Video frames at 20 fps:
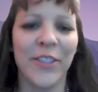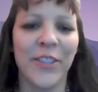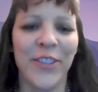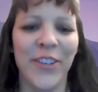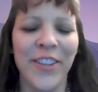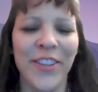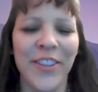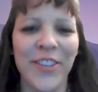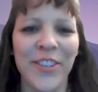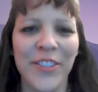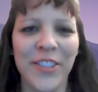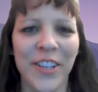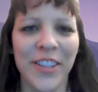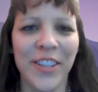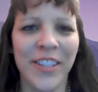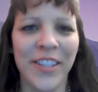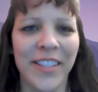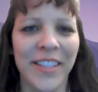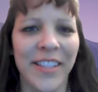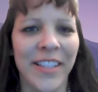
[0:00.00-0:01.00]
Carruthers on
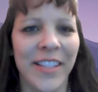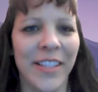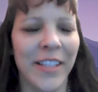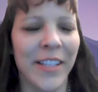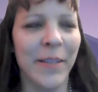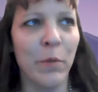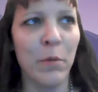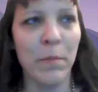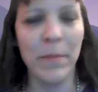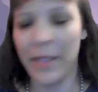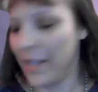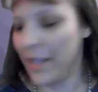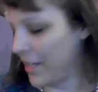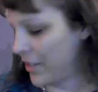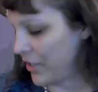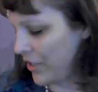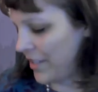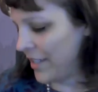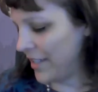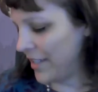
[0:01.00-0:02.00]
the
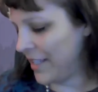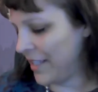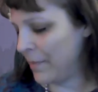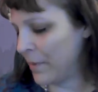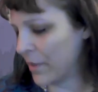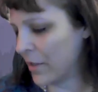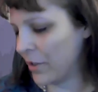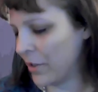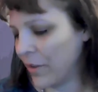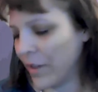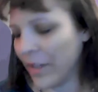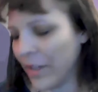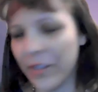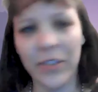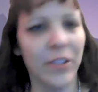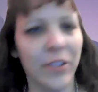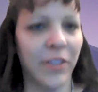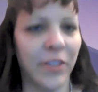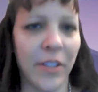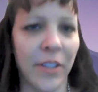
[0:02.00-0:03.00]
implementation team as the
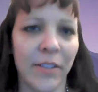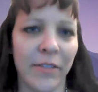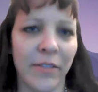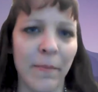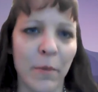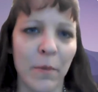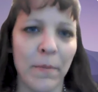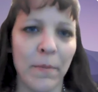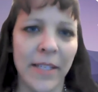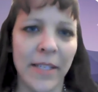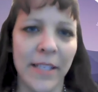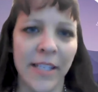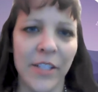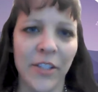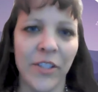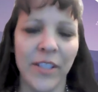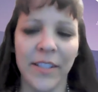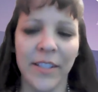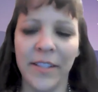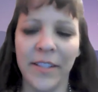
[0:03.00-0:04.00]
Director of
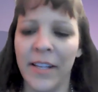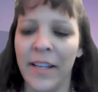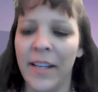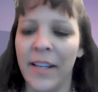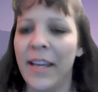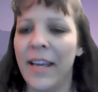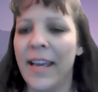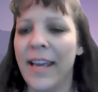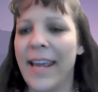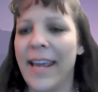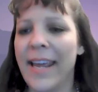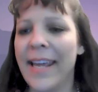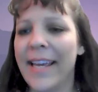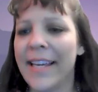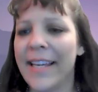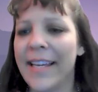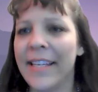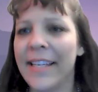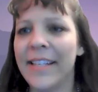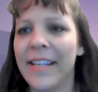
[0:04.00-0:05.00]
Implementation.
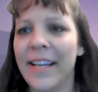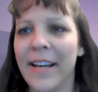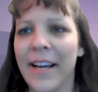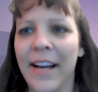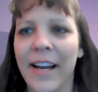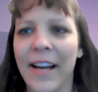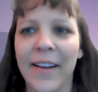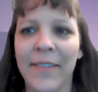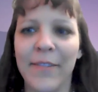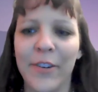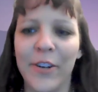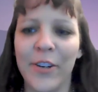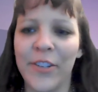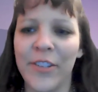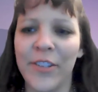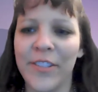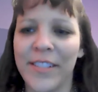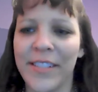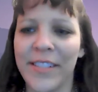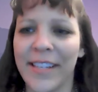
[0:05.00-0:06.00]
And
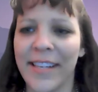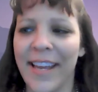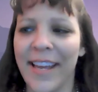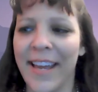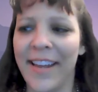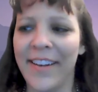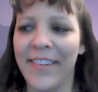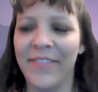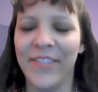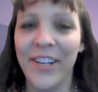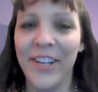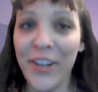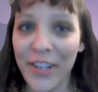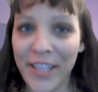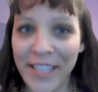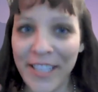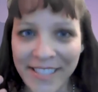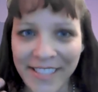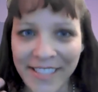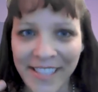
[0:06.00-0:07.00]
first, again,
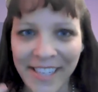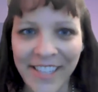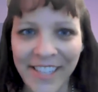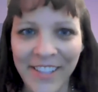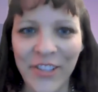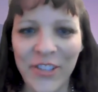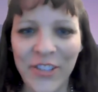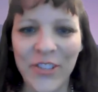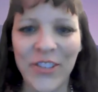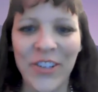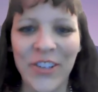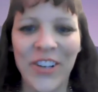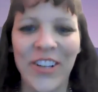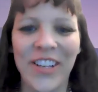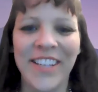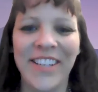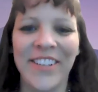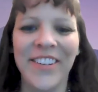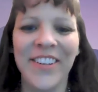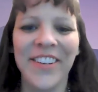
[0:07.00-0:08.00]
very excited that you're all
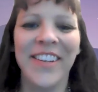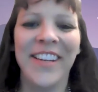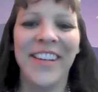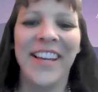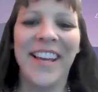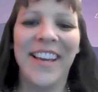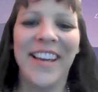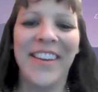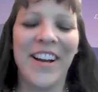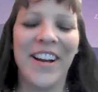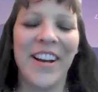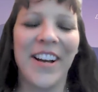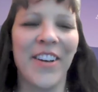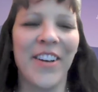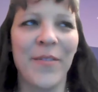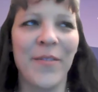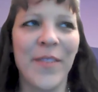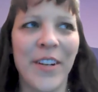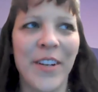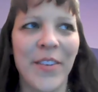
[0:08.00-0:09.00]
here.
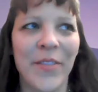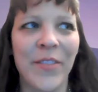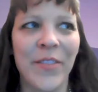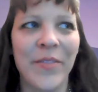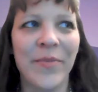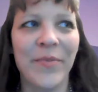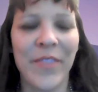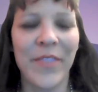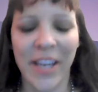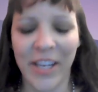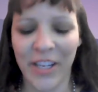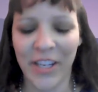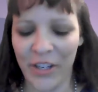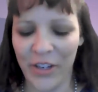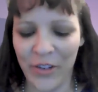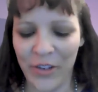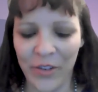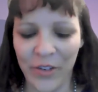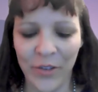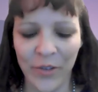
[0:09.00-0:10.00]
And thank
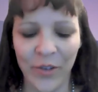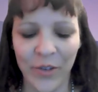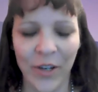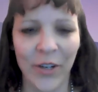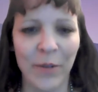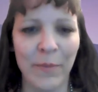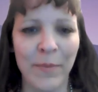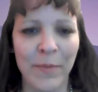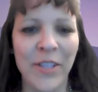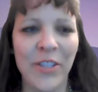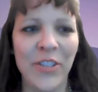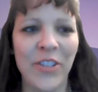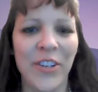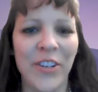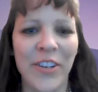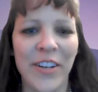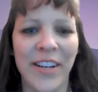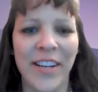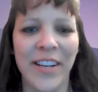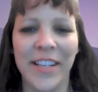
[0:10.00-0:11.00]
you to our
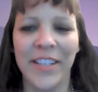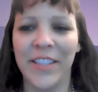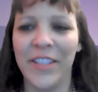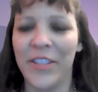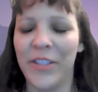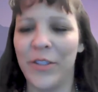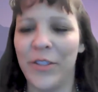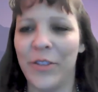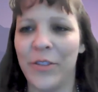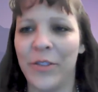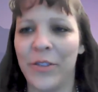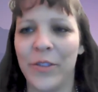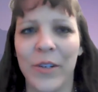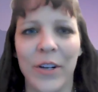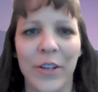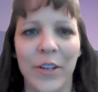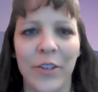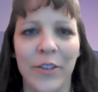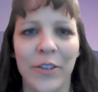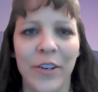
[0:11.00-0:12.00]
Commissioner and to
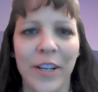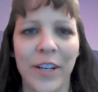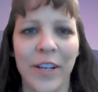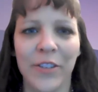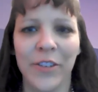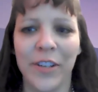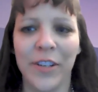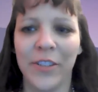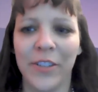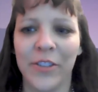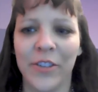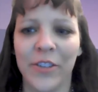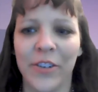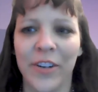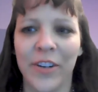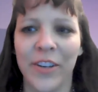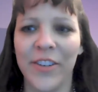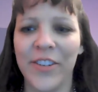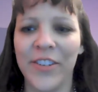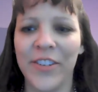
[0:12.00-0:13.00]
our Director, Dr.
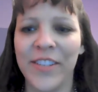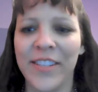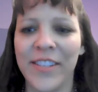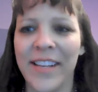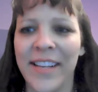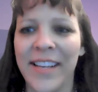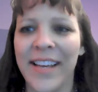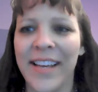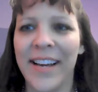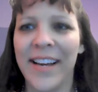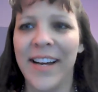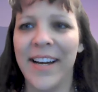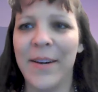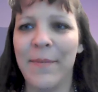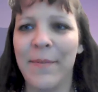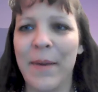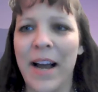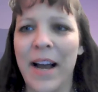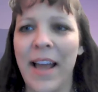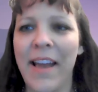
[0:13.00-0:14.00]
Carruthers.
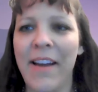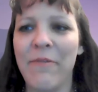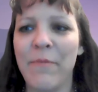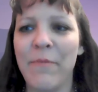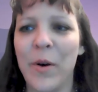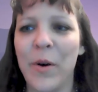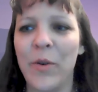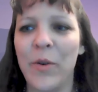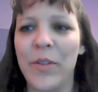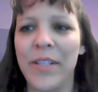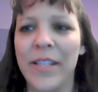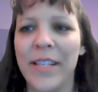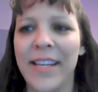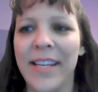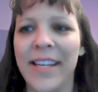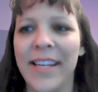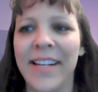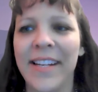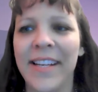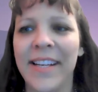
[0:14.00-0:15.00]
I have
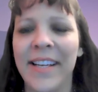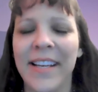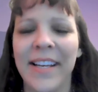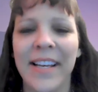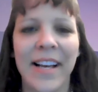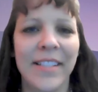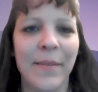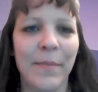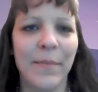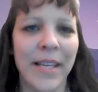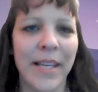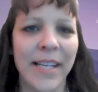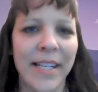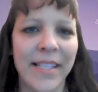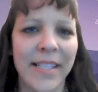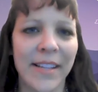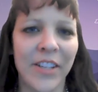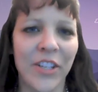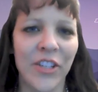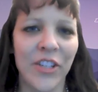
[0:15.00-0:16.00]
posted some things
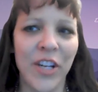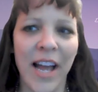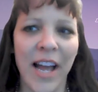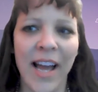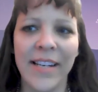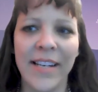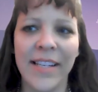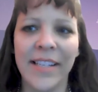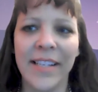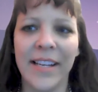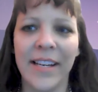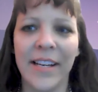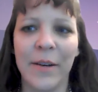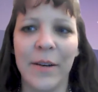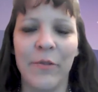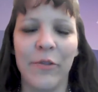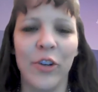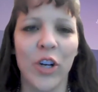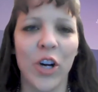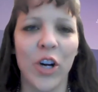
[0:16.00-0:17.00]
in the chat.
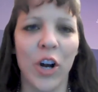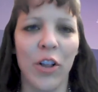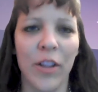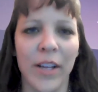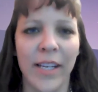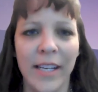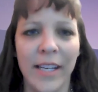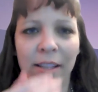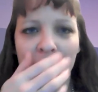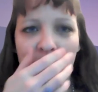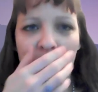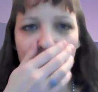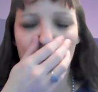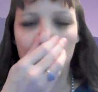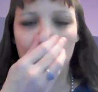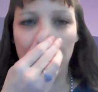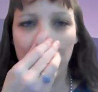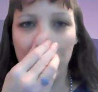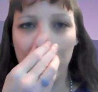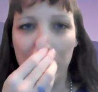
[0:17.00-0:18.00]
If you're calling in,
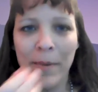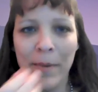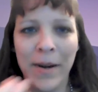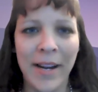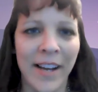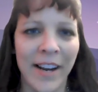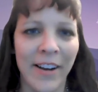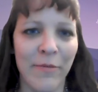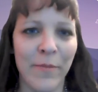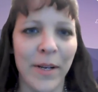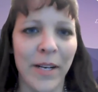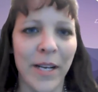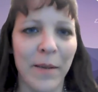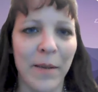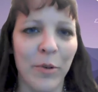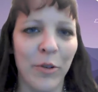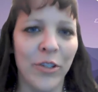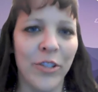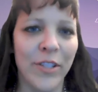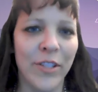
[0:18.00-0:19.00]
though, you might not have been
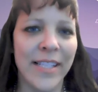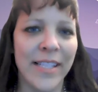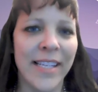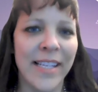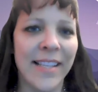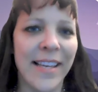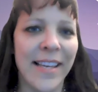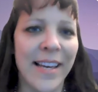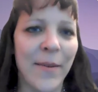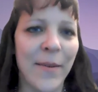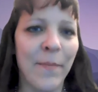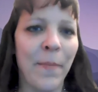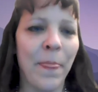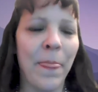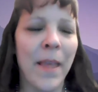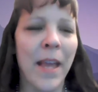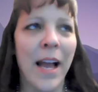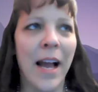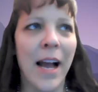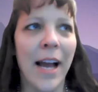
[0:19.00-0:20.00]
able to see them.
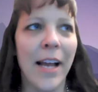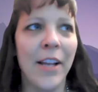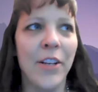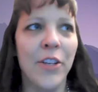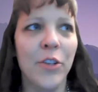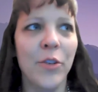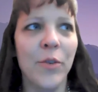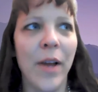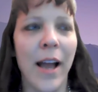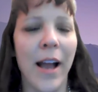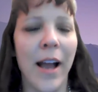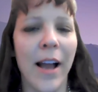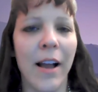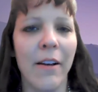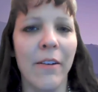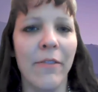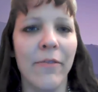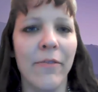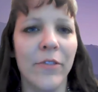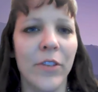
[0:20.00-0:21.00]
I do
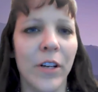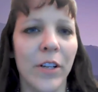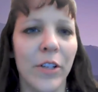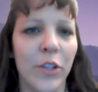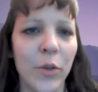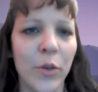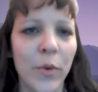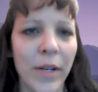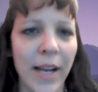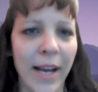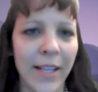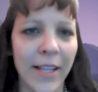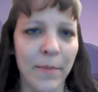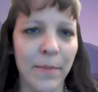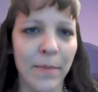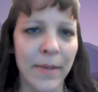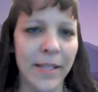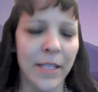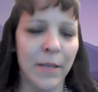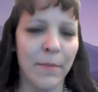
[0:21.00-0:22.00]
have 2
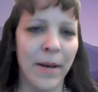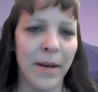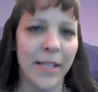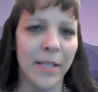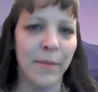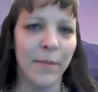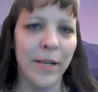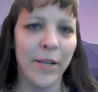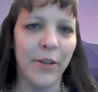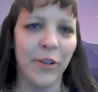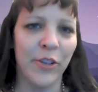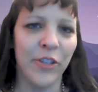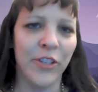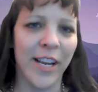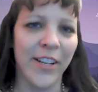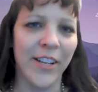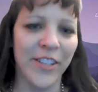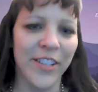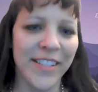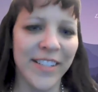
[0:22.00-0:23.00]
announcements about speaker
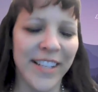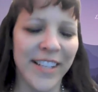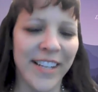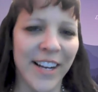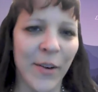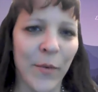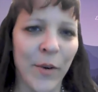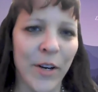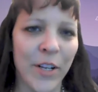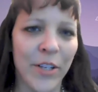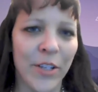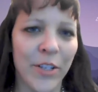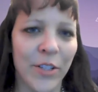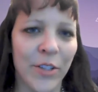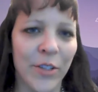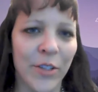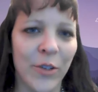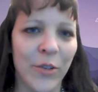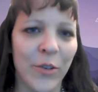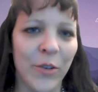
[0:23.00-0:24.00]
changes that I wanted
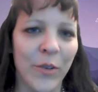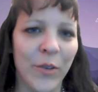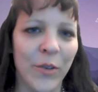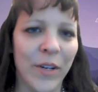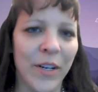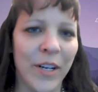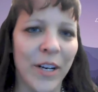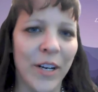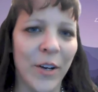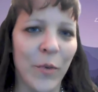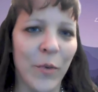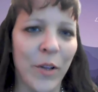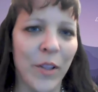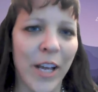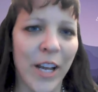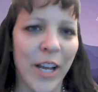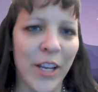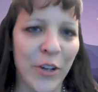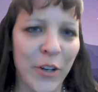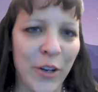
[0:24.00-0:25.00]
to
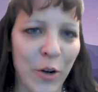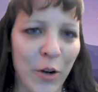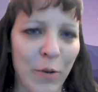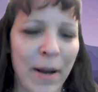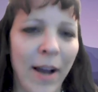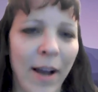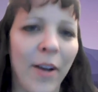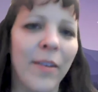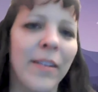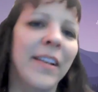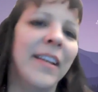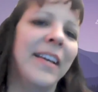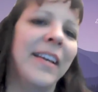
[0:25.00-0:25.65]
let you know about.